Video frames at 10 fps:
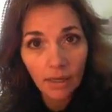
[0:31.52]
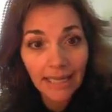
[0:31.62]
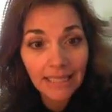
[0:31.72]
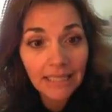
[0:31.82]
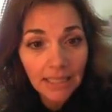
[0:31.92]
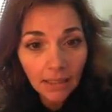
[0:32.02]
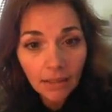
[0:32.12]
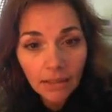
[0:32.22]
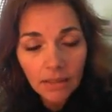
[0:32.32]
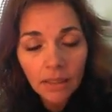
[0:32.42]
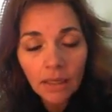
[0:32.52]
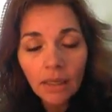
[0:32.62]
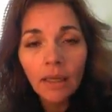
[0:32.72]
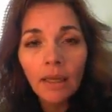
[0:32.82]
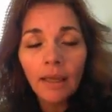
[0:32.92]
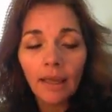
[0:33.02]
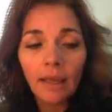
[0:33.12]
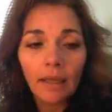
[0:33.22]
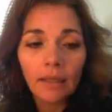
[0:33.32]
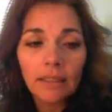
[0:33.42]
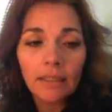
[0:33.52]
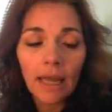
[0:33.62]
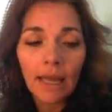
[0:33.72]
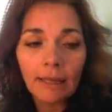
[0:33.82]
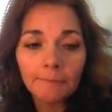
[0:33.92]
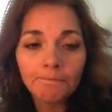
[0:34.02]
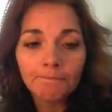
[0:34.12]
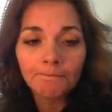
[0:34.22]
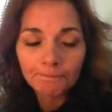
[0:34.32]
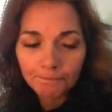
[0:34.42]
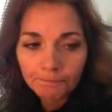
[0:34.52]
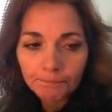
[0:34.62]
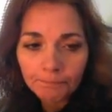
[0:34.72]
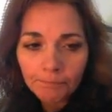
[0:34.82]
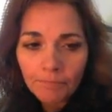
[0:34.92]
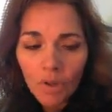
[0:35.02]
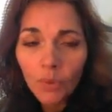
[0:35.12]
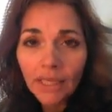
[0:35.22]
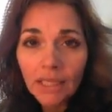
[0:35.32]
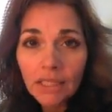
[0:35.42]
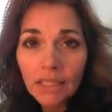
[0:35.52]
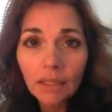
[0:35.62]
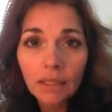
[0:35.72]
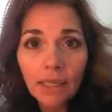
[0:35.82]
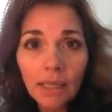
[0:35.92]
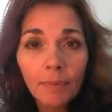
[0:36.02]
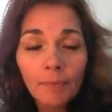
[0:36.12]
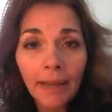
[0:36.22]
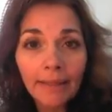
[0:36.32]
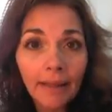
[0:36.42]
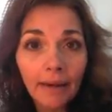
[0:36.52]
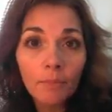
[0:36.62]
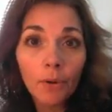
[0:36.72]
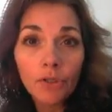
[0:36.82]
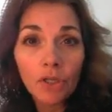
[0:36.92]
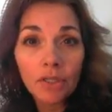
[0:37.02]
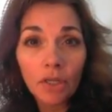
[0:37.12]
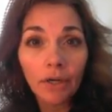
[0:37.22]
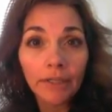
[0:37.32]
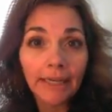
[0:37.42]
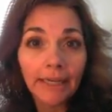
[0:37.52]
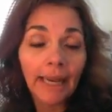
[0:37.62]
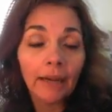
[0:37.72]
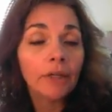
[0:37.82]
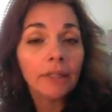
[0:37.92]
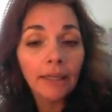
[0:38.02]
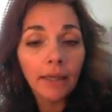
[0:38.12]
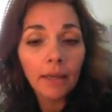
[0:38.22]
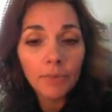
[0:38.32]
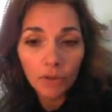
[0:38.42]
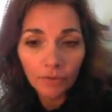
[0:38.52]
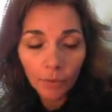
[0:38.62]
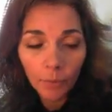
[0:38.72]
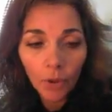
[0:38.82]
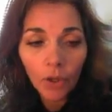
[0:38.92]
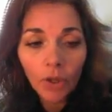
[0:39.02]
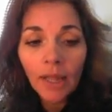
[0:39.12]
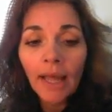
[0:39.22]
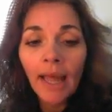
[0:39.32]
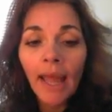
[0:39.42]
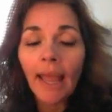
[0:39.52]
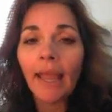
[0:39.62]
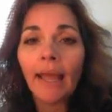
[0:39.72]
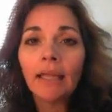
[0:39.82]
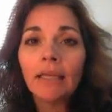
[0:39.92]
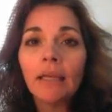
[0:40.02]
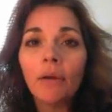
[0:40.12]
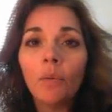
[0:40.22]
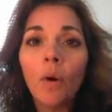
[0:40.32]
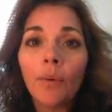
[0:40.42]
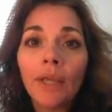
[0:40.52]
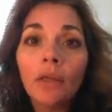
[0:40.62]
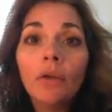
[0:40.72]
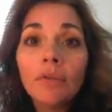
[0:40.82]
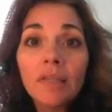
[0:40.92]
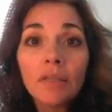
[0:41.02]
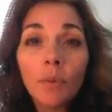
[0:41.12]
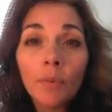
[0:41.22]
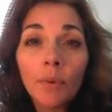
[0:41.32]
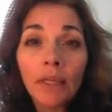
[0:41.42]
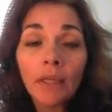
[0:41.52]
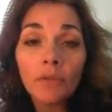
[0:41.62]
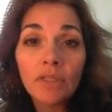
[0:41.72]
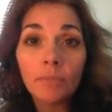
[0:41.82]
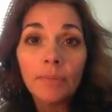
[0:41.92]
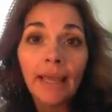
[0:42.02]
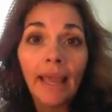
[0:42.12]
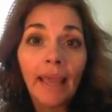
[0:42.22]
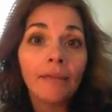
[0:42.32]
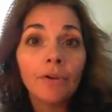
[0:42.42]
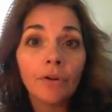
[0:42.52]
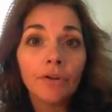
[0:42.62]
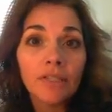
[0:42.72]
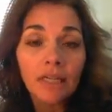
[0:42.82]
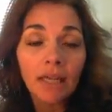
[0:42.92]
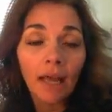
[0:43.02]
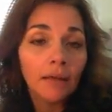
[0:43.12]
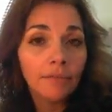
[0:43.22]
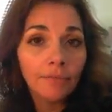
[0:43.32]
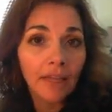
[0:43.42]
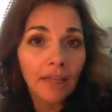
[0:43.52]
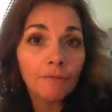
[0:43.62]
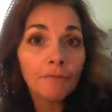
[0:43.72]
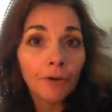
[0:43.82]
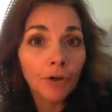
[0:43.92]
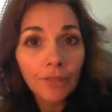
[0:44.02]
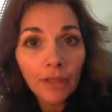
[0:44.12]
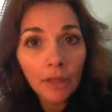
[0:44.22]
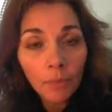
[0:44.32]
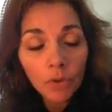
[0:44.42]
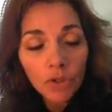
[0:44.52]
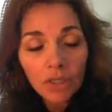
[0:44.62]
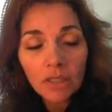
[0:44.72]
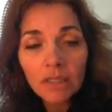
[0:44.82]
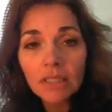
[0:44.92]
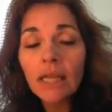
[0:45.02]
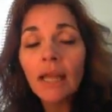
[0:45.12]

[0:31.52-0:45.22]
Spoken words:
instincts. And we need to keep in mind that emotions aren't inherently observable. And what we use is we really use the behaviors to kind of infer the emotions,